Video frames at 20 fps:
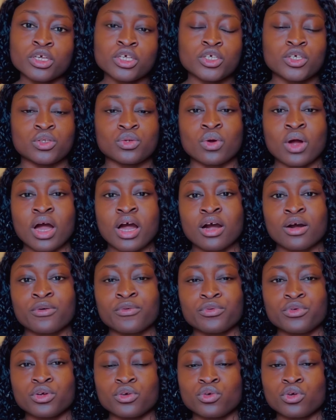you know, how
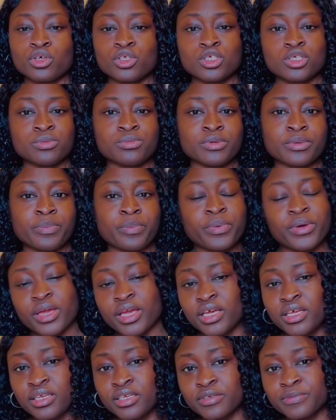you're going to be
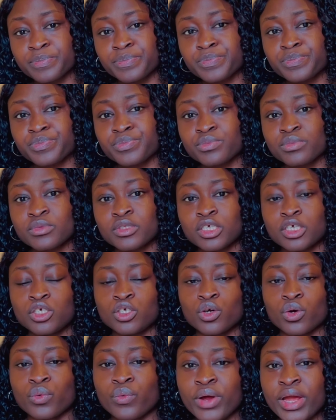paying
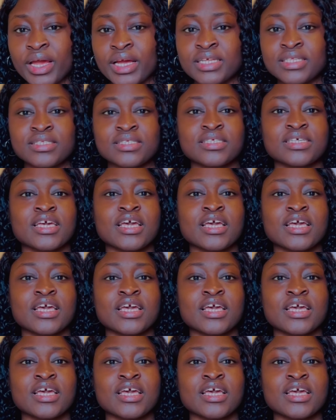your rent.